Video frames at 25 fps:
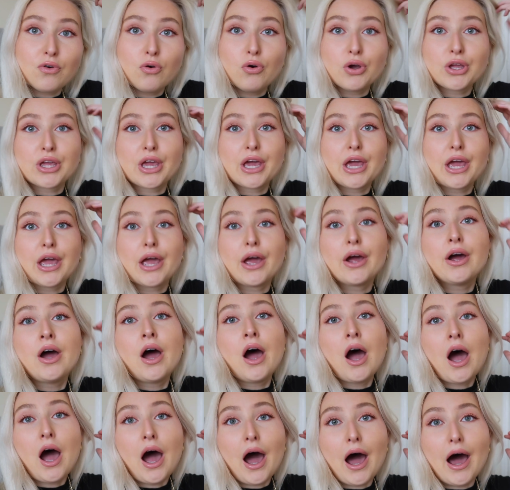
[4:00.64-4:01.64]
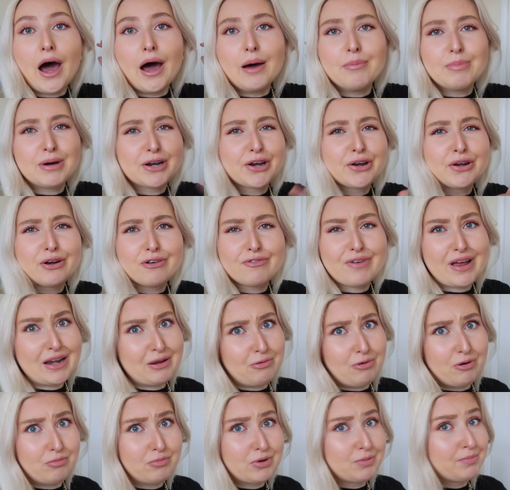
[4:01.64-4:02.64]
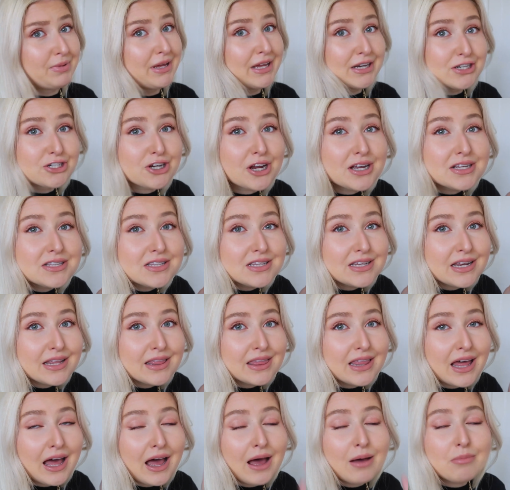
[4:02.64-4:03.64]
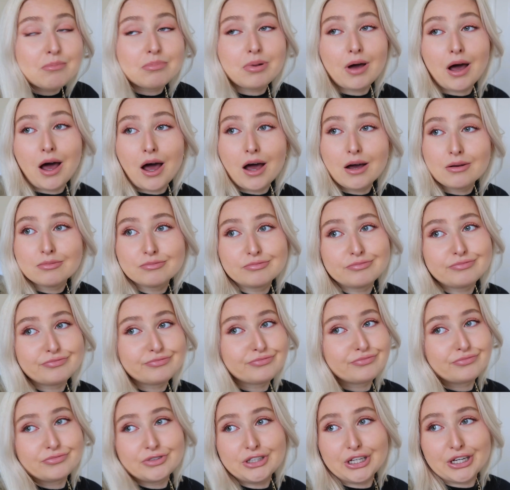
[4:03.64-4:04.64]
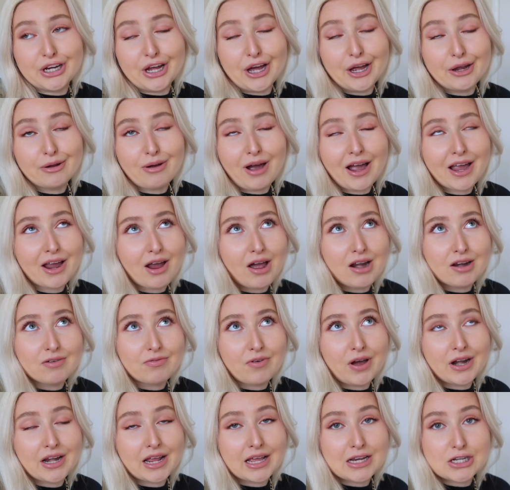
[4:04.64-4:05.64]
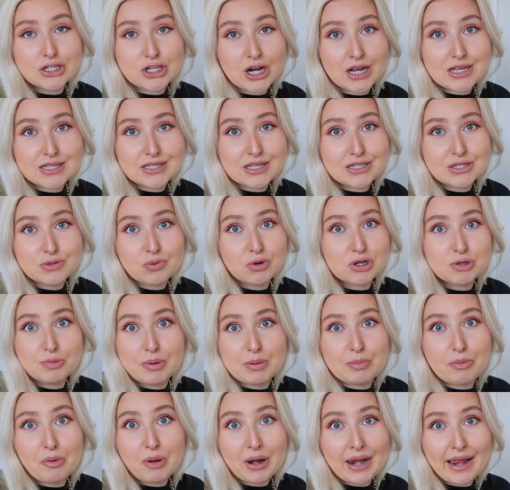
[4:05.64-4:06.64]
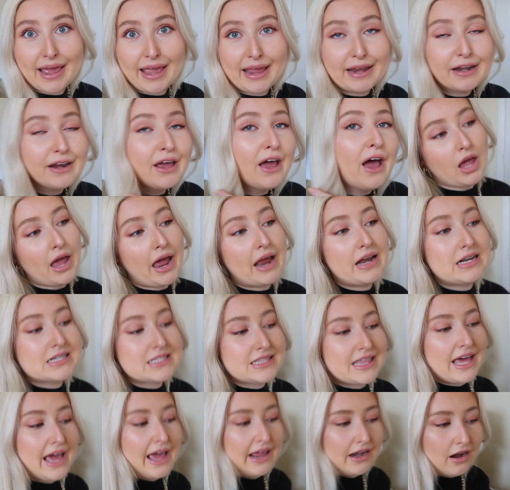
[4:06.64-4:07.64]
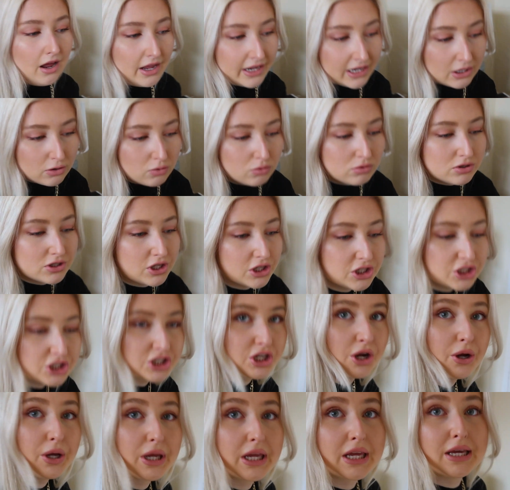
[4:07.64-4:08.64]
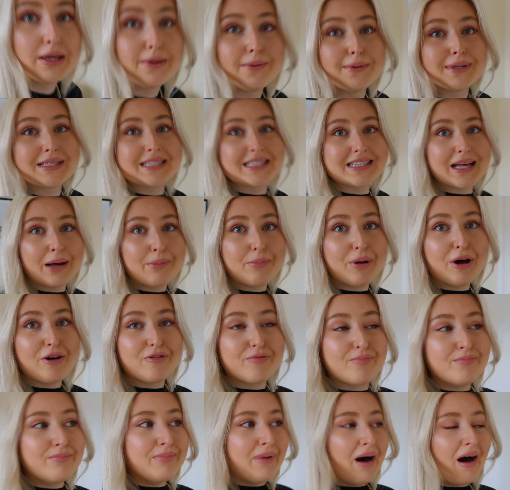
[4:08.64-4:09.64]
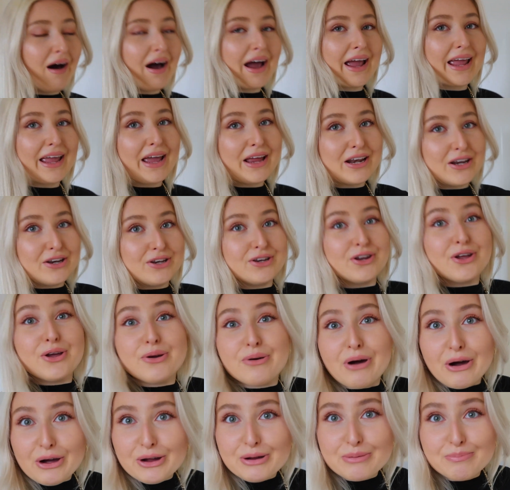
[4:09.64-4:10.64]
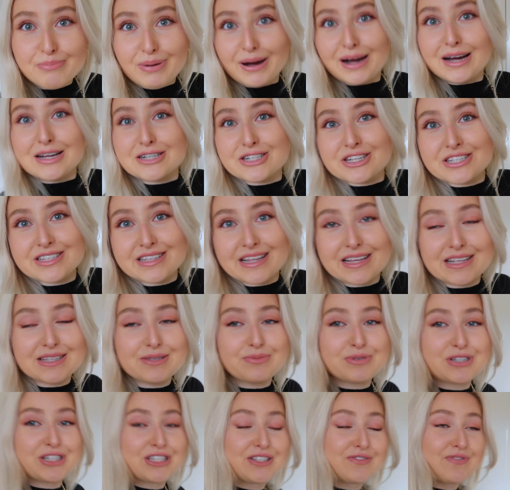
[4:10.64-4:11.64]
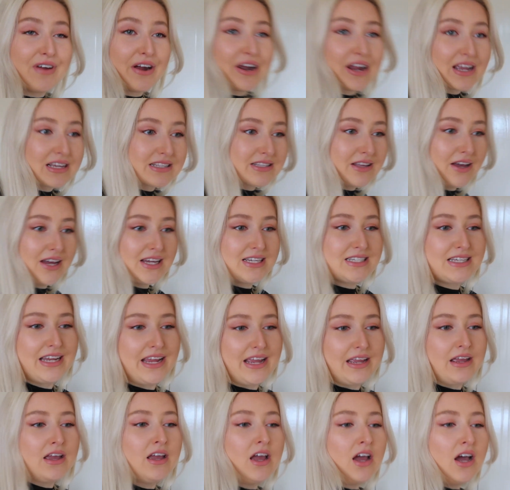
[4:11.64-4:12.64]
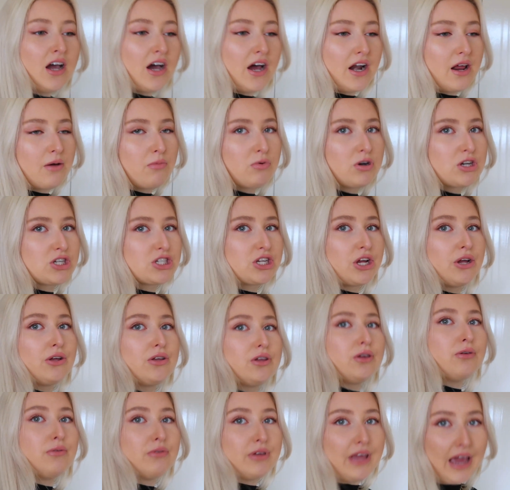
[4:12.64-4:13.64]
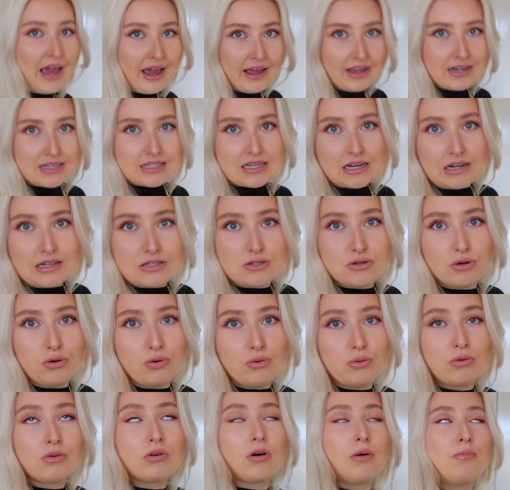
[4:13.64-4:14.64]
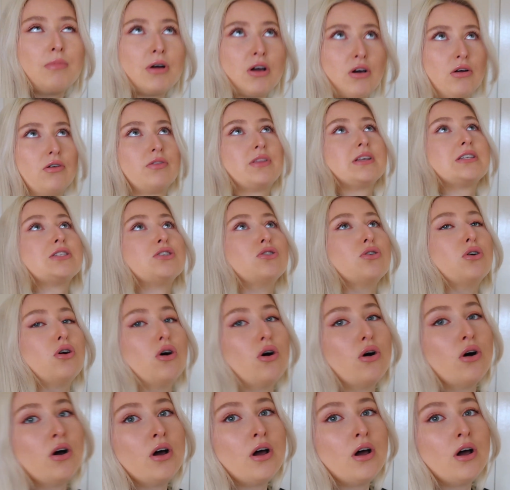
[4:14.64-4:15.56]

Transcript: for you. I don't know if anyone would be interested in that, but you know, I kind of find it interesting to watch people clean. And then I can also show you some of my new home purchases, which is very exciting. I don't want to show you yet until it's all, oh my god, this door.